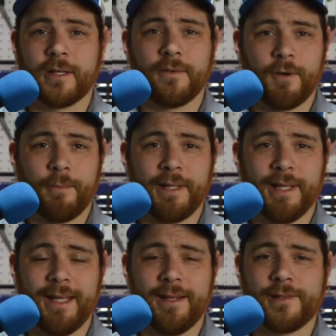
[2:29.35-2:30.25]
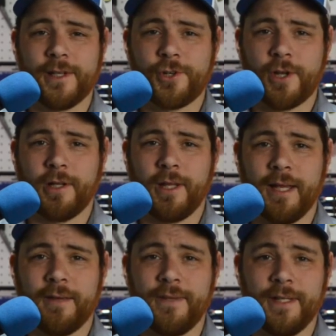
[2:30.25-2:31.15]
confirming that it is a
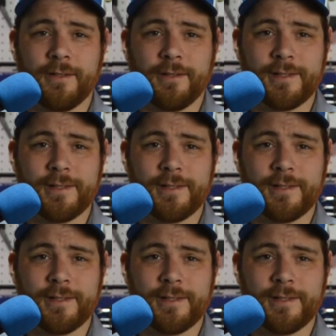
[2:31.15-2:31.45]
shuttle-like vehicle